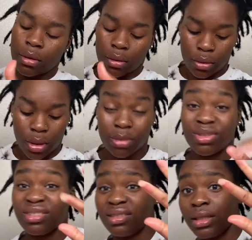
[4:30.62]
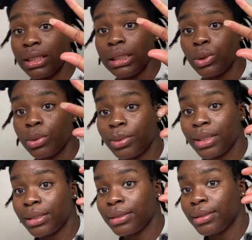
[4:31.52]
grab just a little
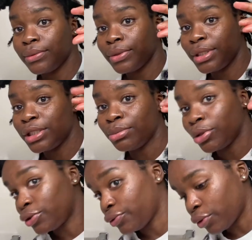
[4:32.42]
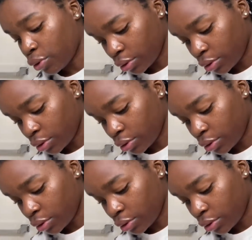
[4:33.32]
bit, this much for all